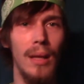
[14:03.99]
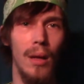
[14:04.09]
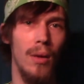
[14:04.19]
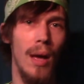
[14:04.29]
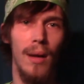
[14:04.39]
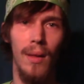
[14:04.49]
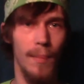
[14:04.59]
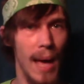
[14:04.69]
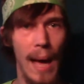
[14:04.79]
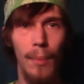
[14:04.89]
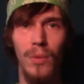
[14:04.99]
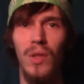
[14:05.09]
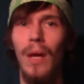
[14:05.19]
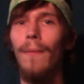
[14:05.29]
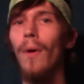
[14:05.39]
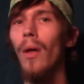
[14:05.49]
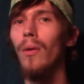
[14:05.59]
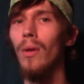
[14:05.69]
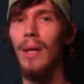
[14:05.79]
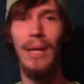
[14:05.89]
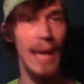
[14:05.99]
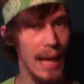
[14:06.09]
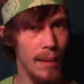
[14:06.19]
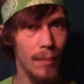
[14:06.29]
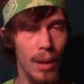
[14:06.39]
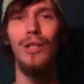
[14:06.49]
the other end of the map once you get farther in the game.